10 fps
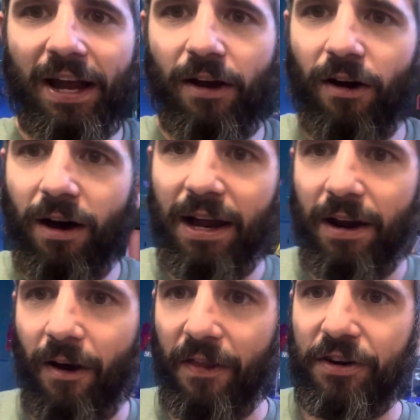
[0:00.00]
got
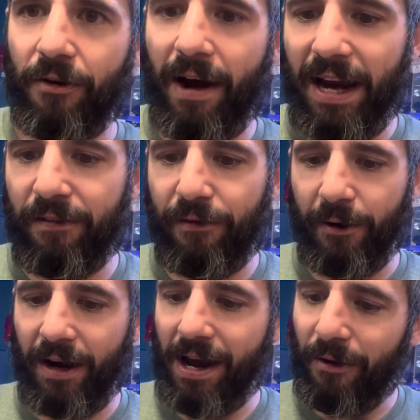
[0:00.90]
on the dragon
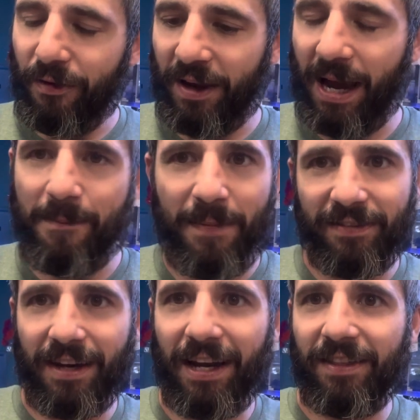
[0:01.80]
for you. I don't think I
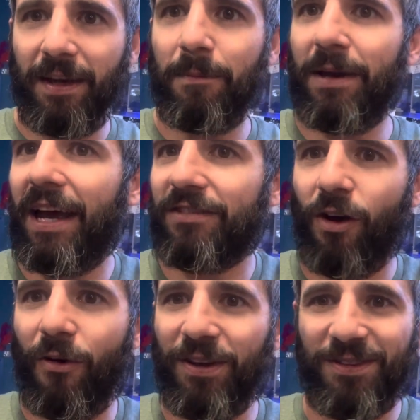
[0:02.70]
missed anything, but as
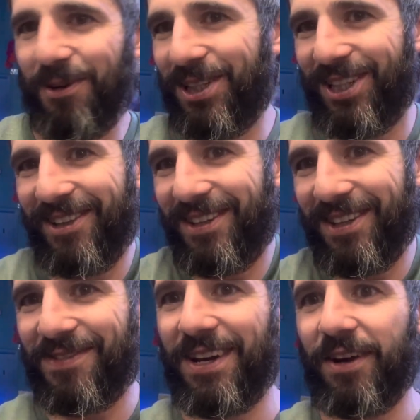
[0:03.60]
always, we shoot
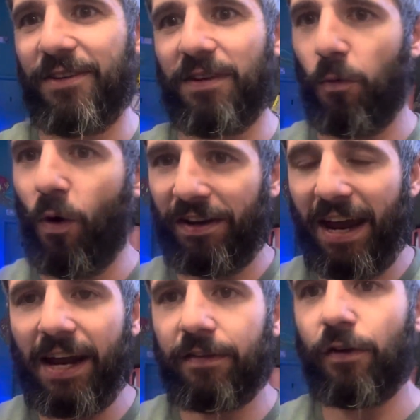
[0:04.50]
these videos in one
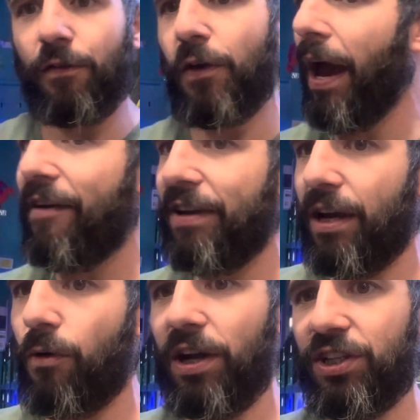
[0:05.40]
take. So if you have any
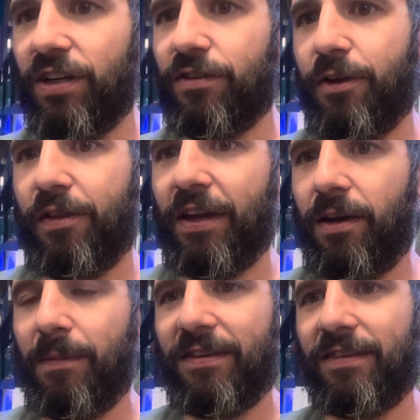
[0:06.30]
questions or you think
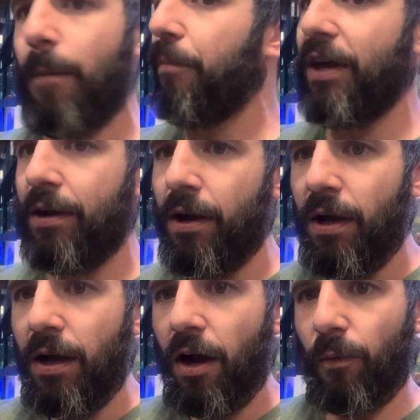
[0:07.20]
you missed something
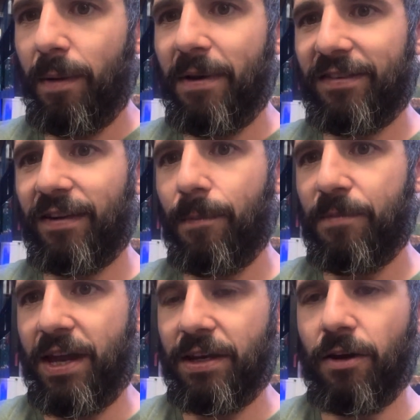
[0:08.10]
or we missed
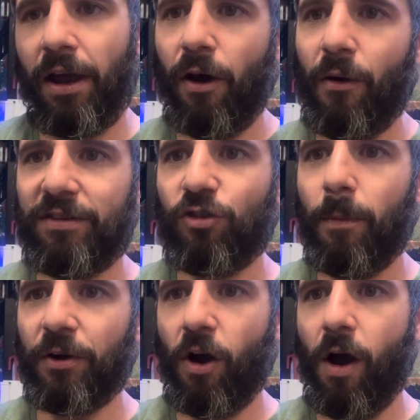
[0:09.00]
something, you can always
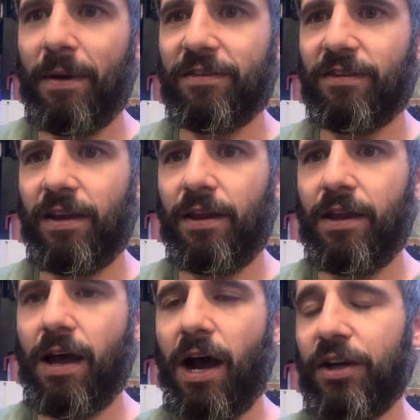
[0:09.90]
drop your comments
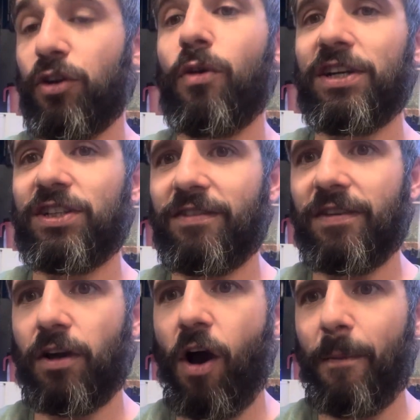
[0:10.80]
and your questions
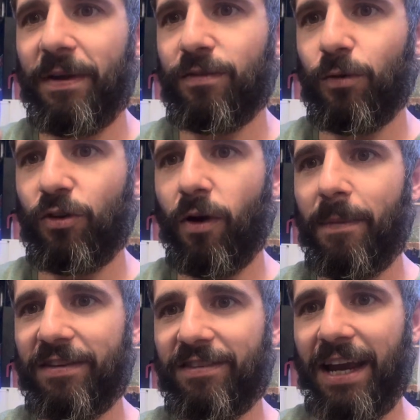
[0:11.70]
in the comments and we'll do our
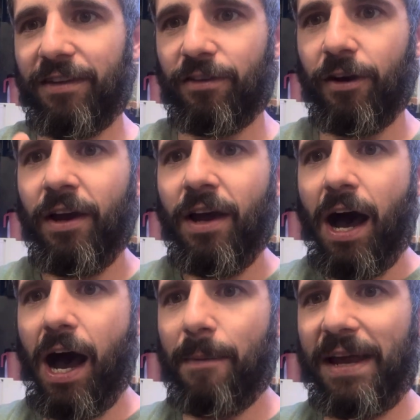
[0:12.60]
best to answer.
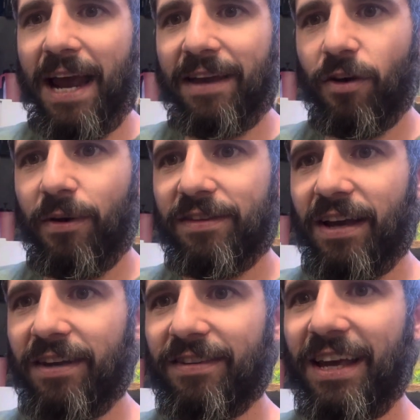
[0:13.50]
And as always,
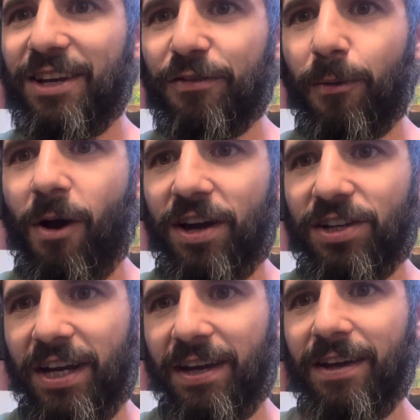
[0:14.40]
guys, thank you for
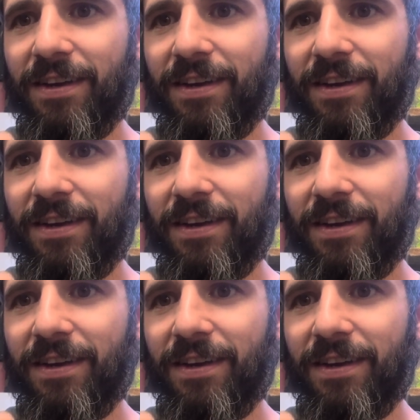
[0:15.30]
watching.